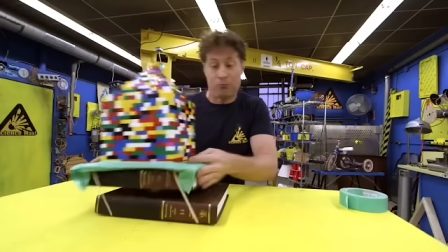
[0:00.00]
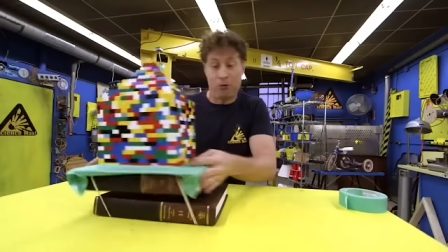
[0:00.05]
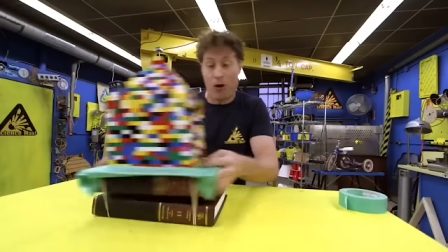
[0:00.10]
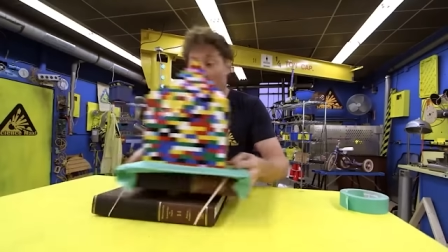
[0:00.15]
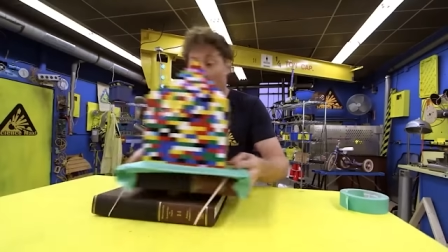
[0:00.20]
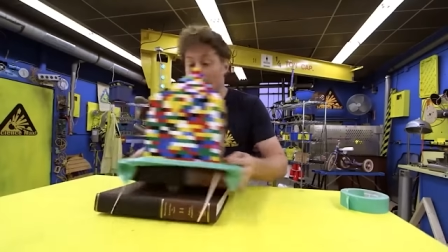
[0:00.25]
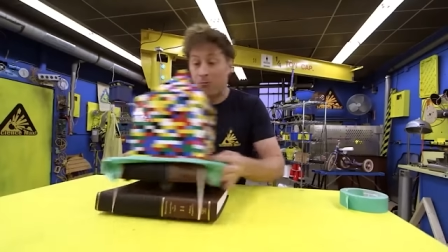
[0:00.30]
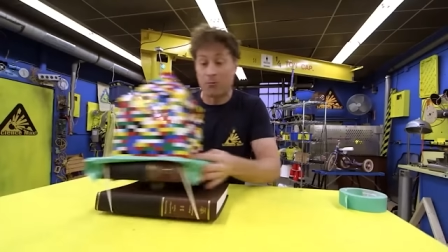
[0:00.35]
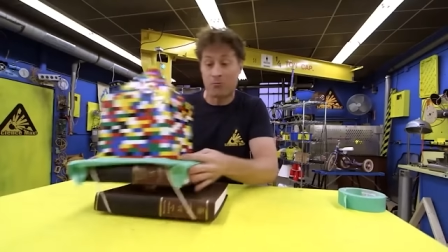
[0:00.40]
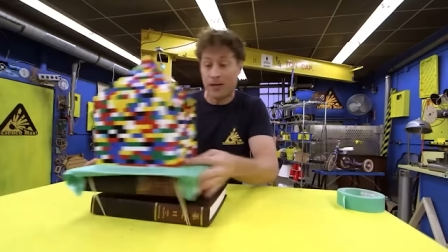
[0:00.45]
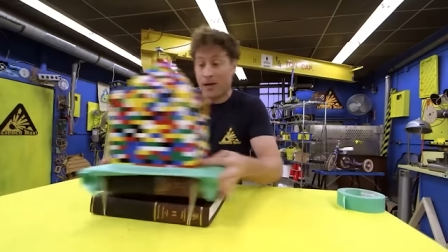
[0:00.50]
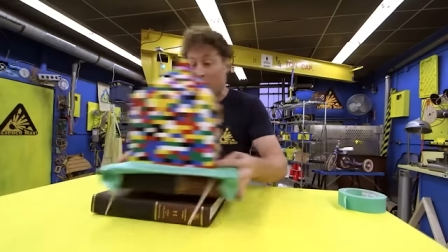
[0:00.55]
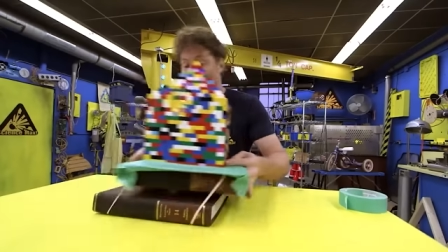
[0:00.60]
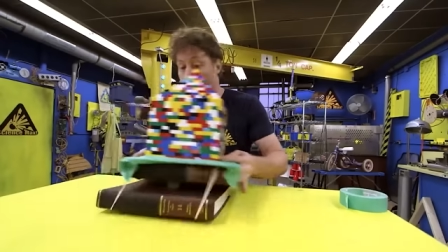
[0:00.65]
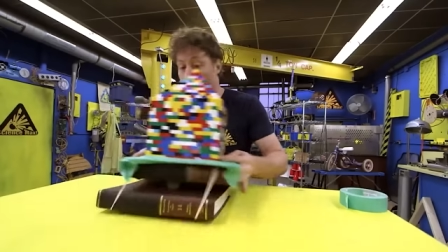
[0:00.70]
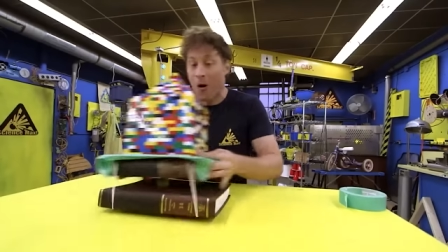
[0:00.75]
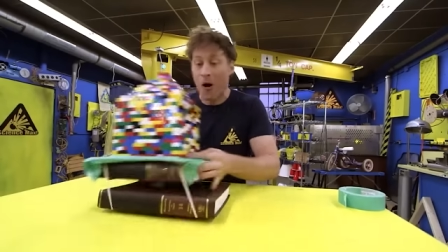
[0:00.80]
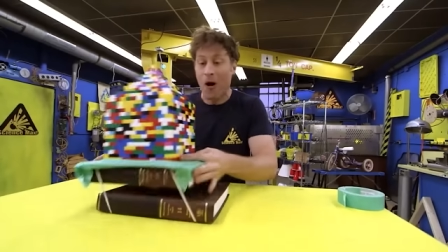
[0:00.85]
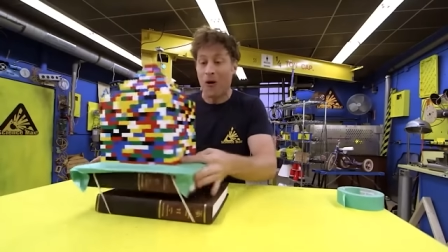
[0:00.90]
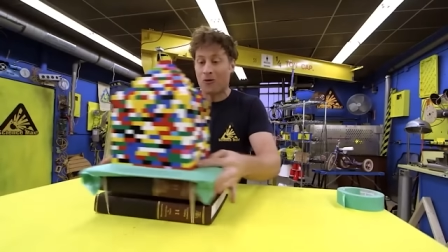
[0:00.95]
probably
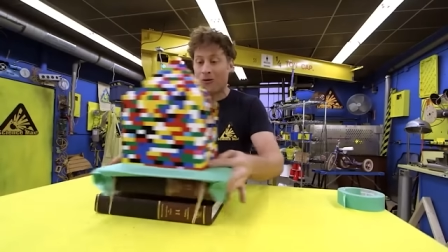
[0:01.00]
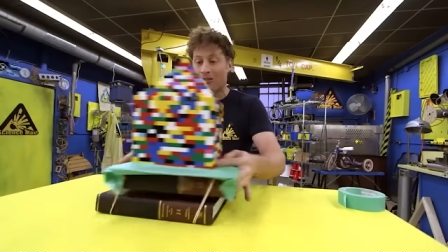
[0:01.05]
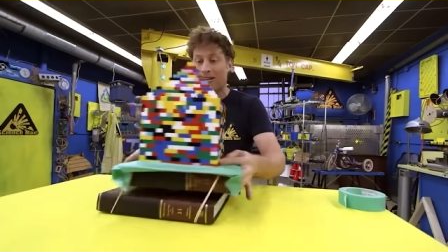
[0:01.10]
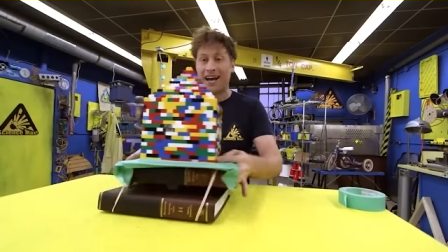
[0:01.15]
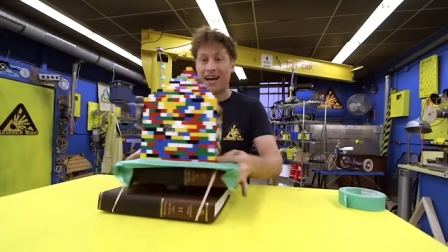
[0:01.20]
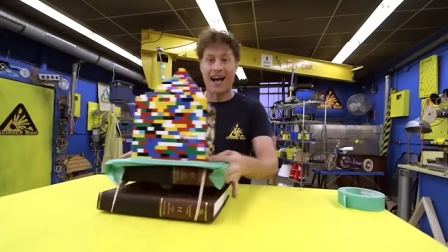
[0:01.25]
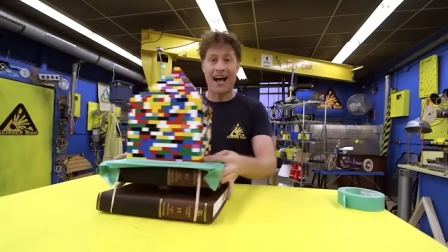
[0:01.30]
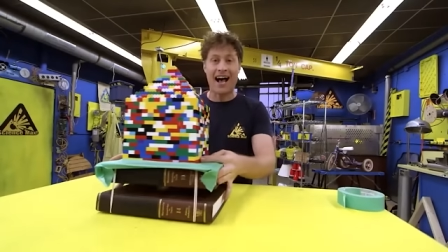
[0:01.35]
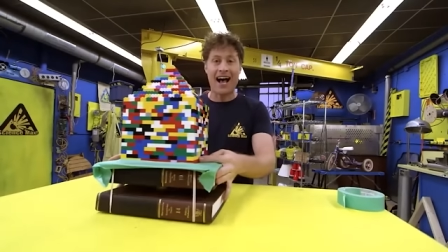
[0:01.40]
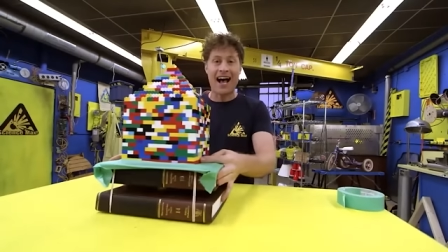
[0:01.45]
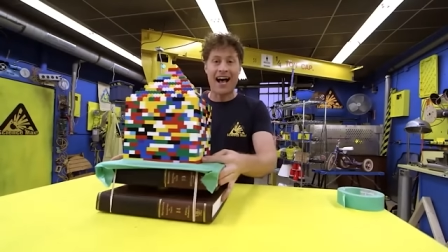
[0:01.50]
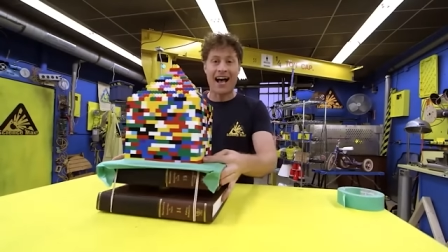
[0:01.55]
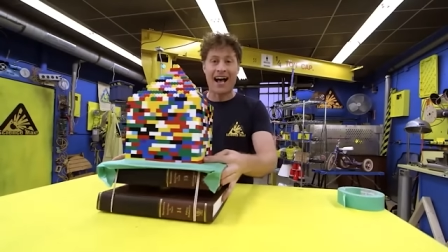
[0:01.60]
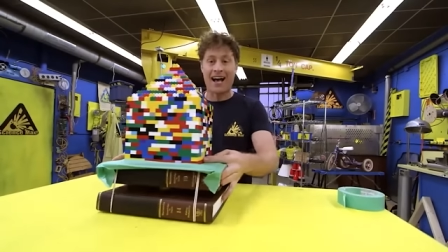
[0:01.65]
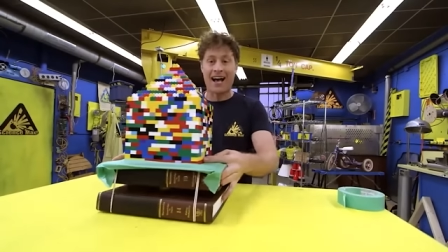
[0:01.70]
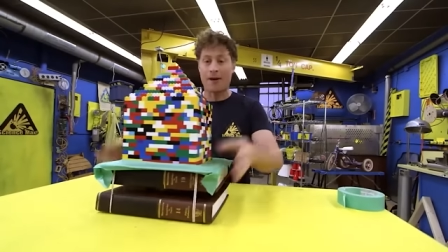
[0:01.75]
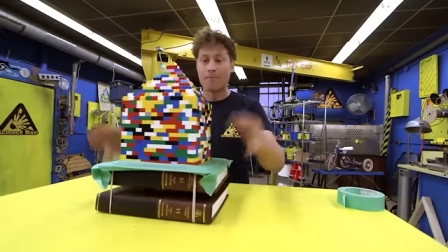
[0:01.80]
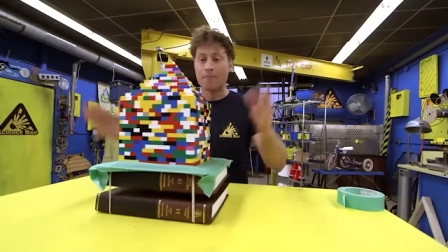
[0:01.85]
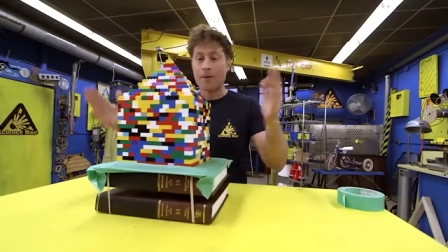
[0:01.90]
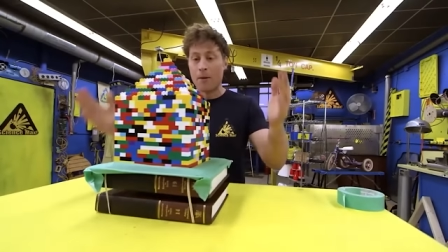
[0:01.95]
won't.
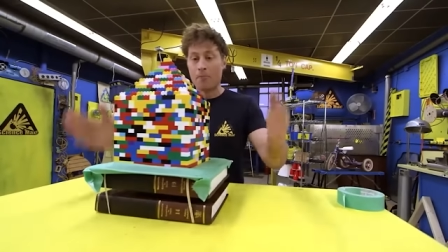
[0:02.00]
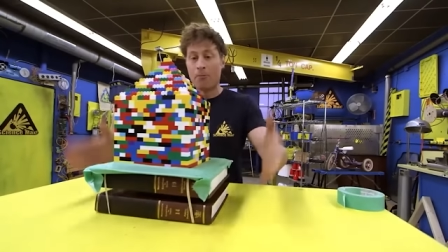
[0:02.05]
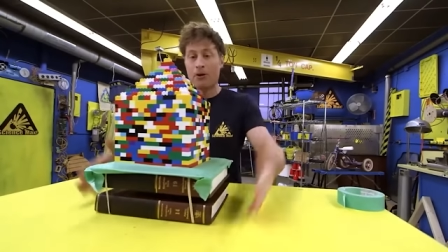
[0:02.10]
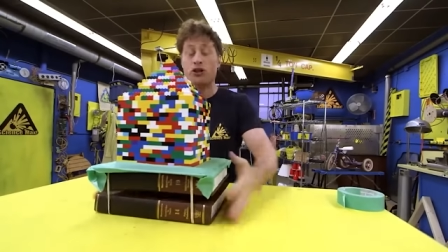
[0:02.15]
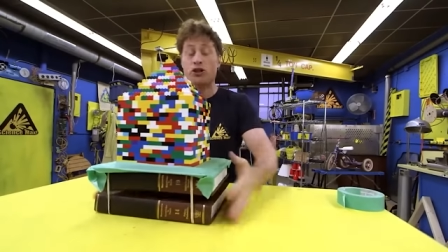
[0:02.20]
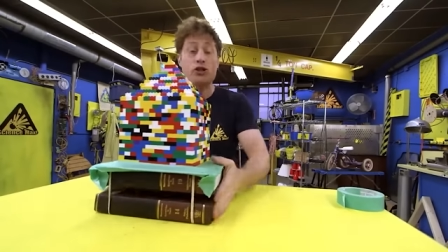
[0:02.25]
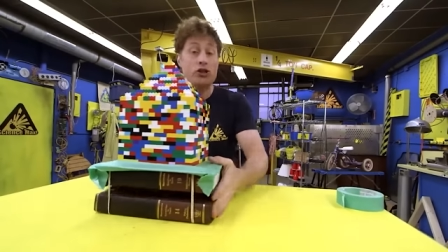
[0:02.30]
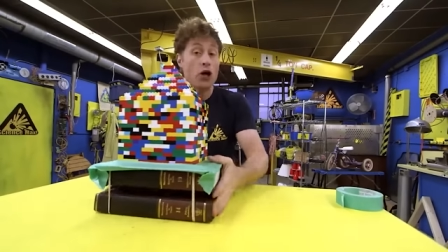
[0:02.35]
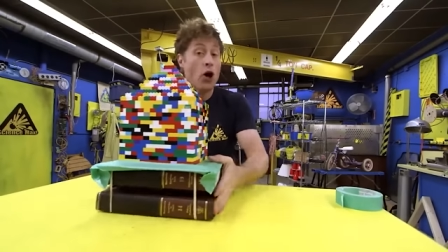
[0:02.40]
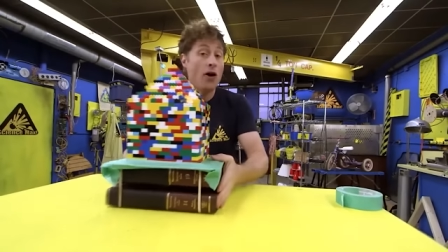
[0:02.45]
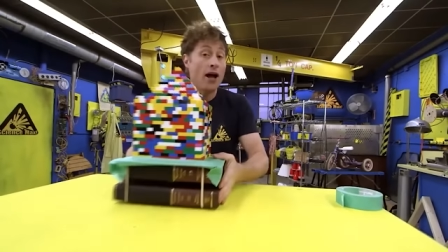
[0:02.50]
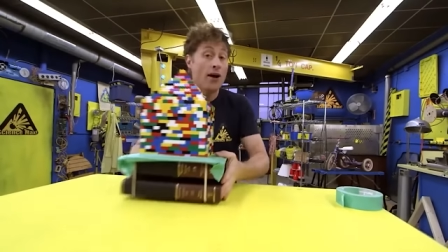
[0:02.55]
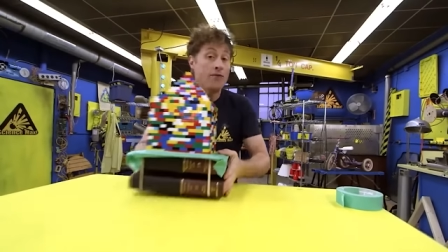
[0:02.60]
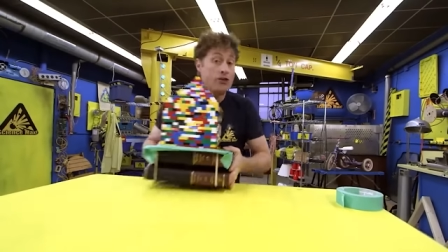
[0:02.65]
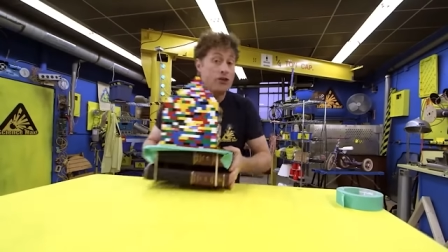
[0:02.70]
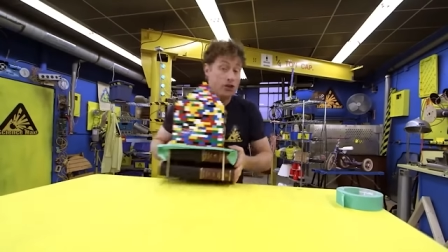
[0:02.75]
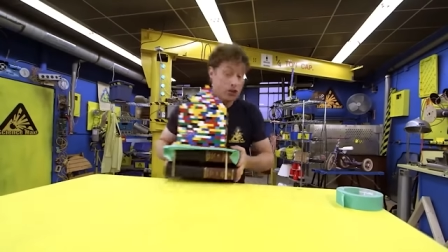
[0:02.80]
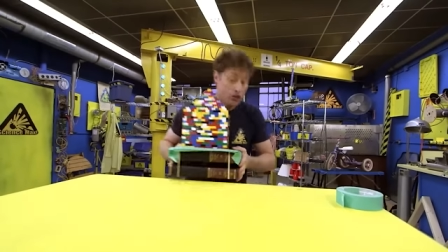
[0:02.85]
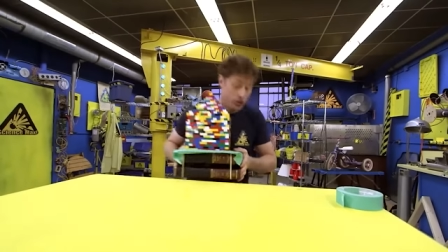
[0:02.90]
But you don't have to